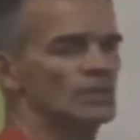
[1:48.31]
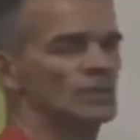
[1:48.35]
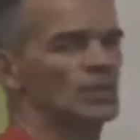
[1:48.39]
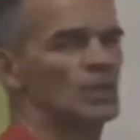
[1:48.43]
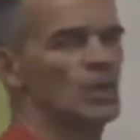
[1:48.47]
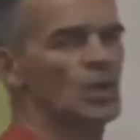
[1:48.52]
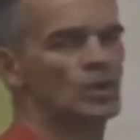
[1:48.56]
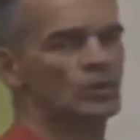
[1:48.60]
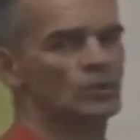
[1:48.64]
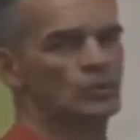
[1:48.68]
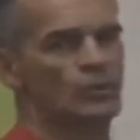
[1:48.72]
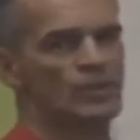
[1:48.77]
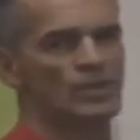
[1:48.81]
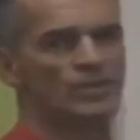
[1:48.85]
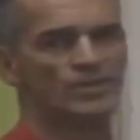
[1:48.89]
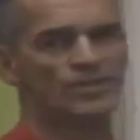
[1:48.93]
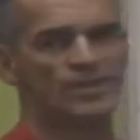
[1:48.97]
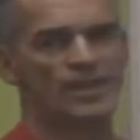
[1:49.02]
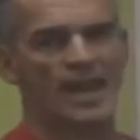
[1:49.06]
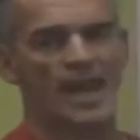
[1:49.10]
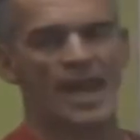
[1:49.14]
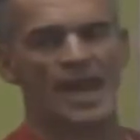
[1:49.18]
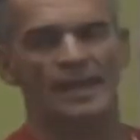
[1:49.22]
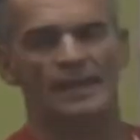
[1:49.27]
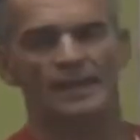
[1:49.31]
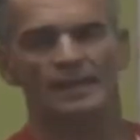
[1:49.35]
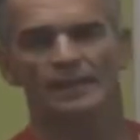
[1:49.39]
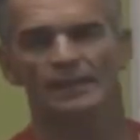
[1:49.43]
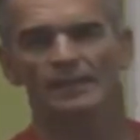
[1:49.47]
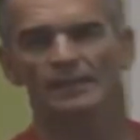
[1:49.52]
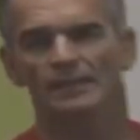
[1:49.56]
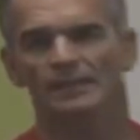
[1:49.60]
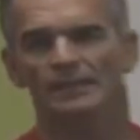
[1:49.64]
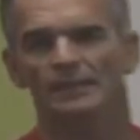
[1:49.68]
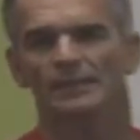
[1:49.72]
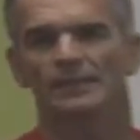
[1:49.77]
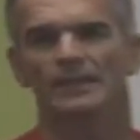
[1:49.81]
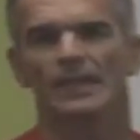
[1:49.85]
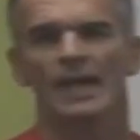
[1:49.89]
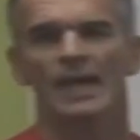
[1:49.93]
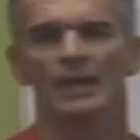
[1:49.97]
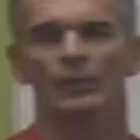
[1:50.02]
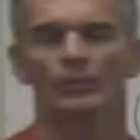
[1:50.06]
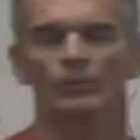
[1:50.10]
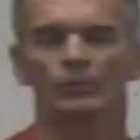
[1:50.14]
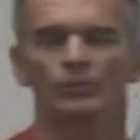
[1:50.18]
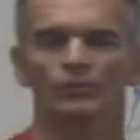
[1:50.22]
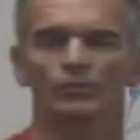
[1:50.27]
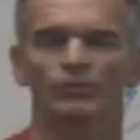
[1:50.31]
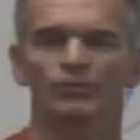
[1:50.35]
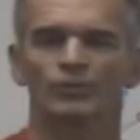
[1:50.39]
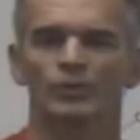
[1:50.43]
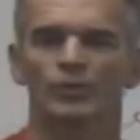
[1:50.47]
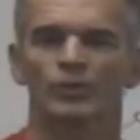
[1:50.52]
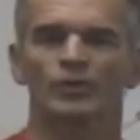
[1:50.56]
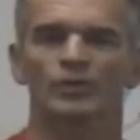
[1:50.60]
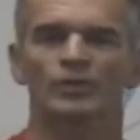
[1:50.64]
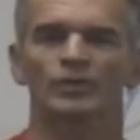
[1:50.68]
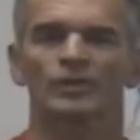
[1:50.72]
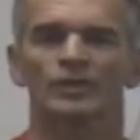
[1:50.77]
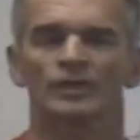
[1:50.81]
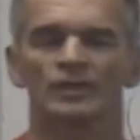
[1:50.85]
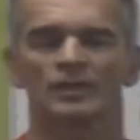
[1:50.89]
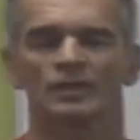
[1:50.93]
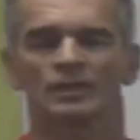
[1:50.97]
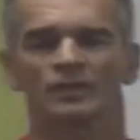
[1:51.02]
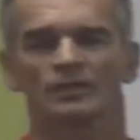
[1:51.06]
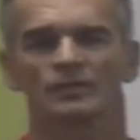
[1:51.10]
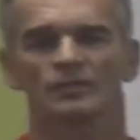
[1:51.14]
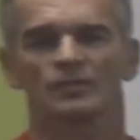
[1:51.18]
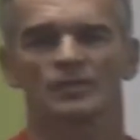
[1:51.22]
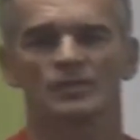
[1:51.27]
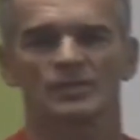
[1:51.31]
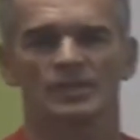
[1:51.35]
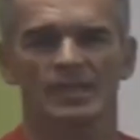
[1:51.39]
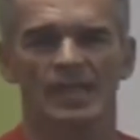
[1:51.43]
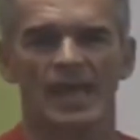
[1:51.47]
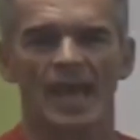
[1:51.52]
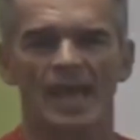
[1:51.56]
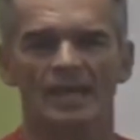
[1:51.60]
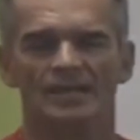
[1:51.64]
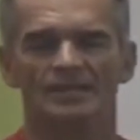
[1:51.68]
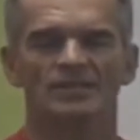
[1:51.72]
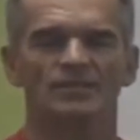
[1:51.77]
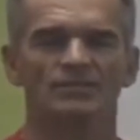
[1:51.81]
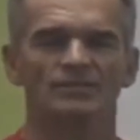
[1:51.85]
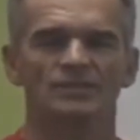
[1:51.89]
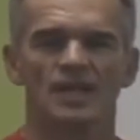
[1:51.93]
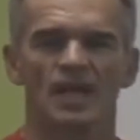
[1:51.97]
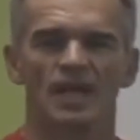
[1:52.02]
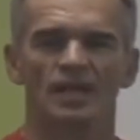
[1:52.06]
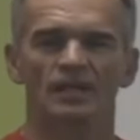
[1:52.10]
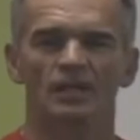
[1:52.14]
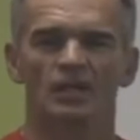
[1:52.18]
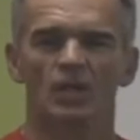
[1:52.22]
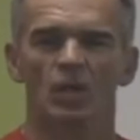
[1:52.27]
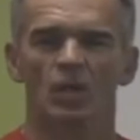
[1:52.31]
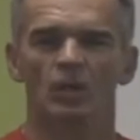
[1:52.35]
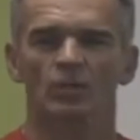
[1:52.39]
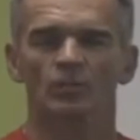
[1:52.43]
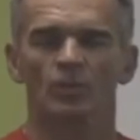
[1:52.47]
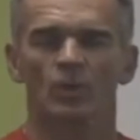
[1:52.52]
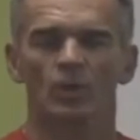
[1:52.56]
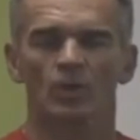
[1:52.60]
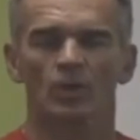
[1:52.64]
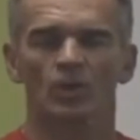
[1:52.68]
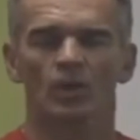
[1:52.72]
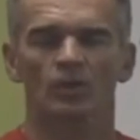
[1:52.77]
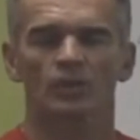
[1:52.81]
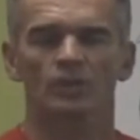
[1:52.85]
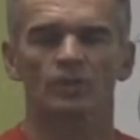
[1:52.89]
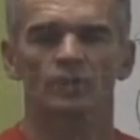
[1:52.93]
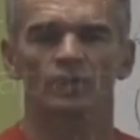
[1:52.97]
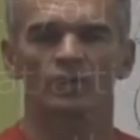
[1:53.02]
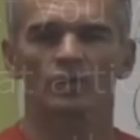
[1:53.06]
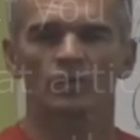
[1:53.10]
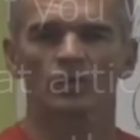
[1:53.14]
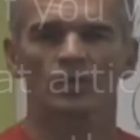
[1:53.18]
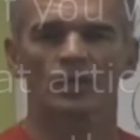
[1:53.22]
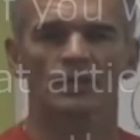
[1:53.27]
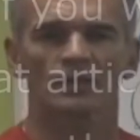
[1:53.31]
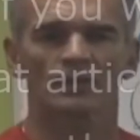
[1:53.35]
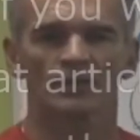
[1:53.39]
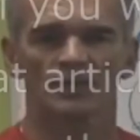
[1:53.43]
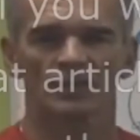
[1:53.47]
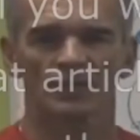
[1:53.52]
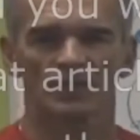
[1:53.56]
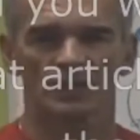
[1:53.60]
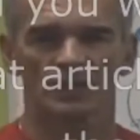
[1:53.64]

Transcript: and along with that I would refer to the active.com article on the